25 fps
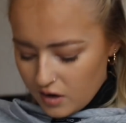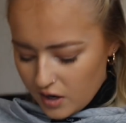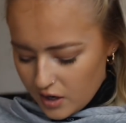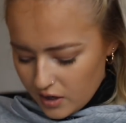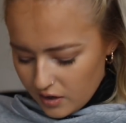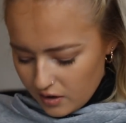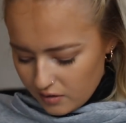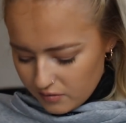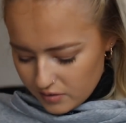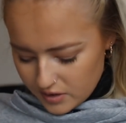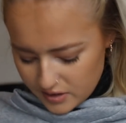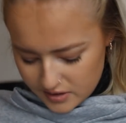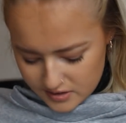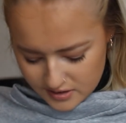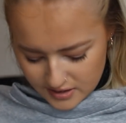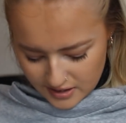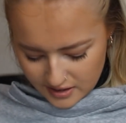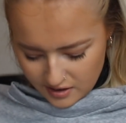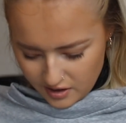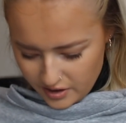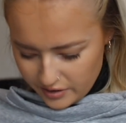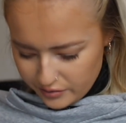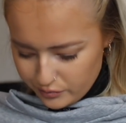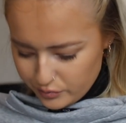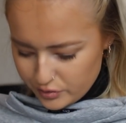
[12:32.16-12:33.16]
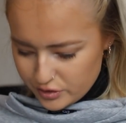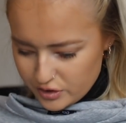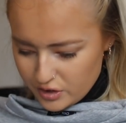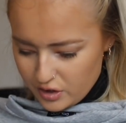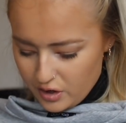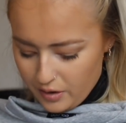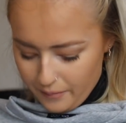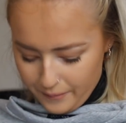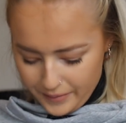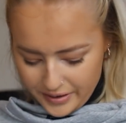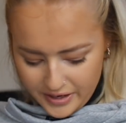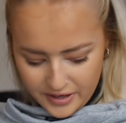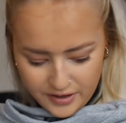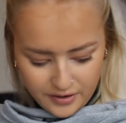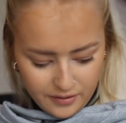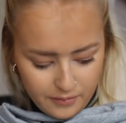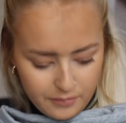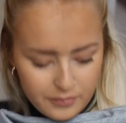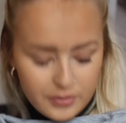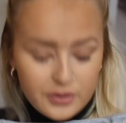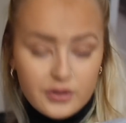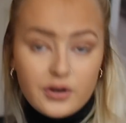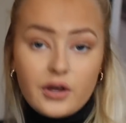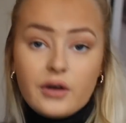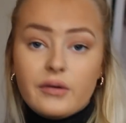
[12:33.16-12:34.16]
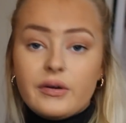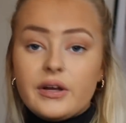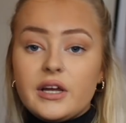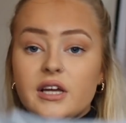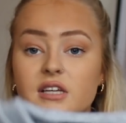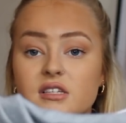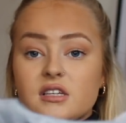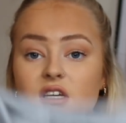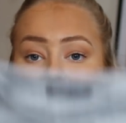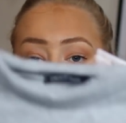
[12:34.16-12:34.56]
kind of wish I got a medium, but no, it is